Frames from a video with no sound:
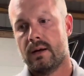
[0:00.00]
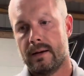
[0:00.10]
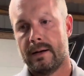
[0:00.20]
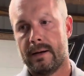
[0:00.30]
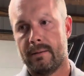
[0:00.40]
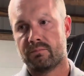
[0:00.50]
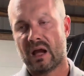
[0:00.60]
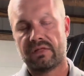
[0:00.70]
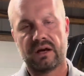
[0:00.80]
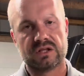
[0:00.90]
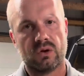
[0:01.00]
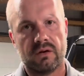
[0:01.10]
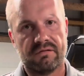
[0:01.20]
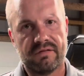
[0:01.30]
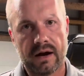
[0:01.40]
only
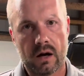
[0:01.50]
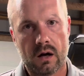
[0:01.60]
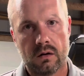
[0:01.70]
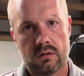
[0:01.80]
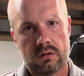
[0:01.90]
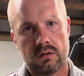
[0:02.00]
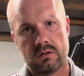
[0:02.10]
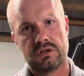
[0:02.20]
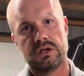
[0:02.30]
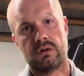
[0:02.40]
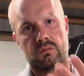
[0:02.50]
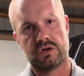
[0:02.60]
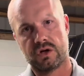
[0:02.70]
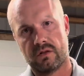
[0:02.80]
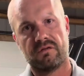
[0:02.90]
fair to
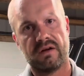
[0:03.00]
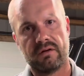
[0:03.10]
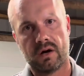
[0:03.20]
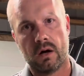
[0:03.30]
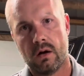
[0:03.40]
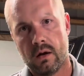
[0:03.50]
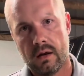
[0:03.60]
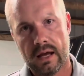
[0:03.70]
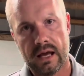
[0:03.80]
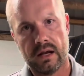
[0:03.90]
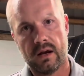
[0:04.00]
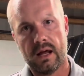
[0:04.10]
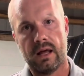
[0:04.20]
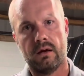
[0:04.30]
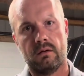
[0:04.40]
return the favor
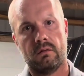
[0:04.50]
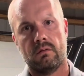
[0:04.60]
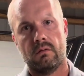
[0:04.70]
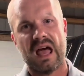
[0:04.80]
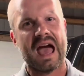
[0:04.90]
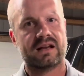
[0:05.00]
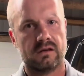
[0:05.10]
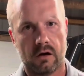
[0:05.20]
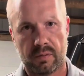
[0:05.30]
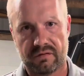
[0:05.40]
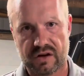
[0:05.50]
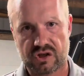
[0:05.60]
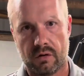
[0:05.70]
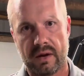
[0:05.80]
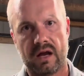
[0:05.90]
and act in a
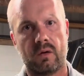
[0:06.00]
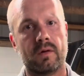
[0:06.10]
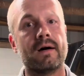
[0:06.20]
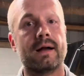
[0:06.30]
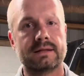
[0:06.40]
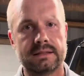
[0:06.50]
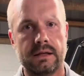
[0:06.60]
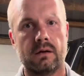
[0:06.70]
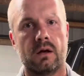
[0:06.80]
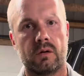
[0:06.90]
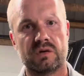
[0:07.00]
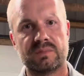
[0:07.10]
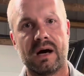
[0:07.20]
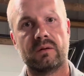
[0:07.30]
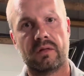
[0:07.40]
professional manner with honesty and
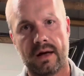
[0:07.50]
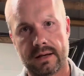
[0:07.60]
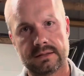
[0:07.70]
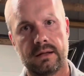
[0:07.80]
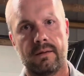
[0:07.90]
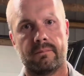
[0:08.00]
respond with honesty.